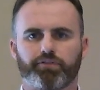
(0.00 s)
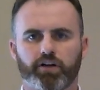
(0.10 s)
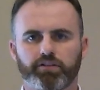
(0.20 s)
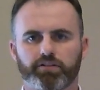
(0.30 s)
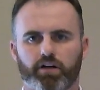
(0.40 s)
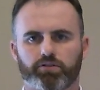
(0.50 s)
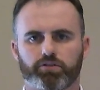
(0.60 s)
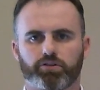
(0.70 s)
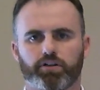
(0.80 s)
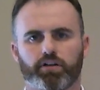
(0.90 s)
9:30 start
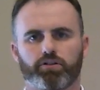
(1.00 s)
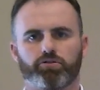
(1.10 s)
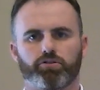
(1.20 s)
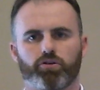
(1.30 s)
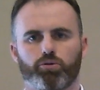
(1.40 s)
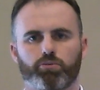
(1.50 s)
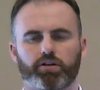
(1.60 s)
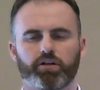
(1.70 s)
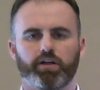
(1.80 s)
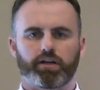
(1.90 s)
studying and doing their homework.
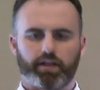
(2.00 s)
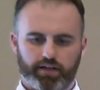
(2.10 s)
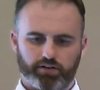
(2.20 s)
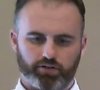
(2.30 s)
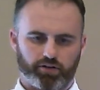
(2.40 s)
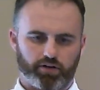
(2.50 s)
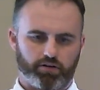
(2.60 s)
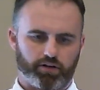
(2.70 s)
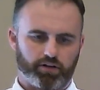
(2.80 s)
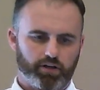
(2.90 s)
Get that done early.